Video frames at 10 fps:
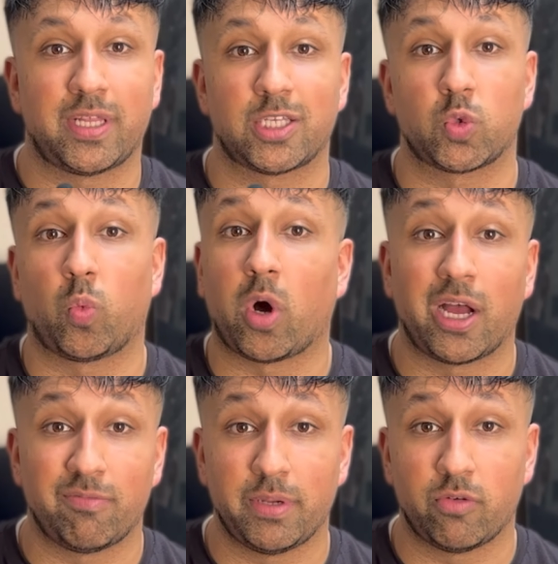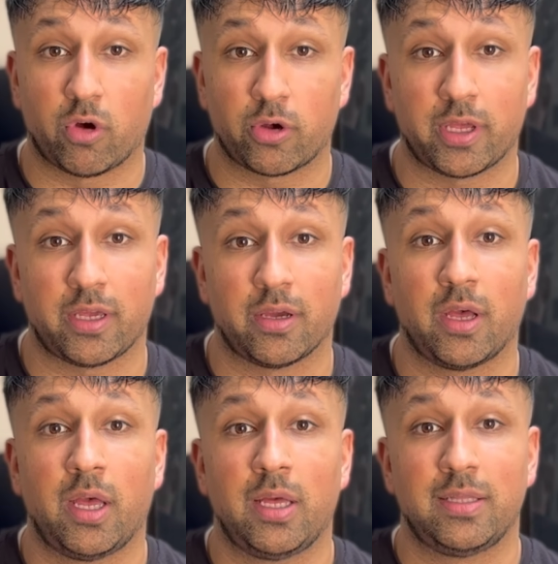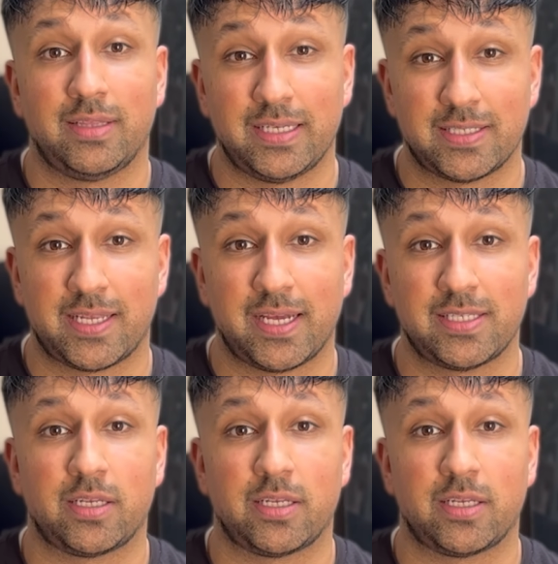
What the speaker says: That's what I've been rocking these days.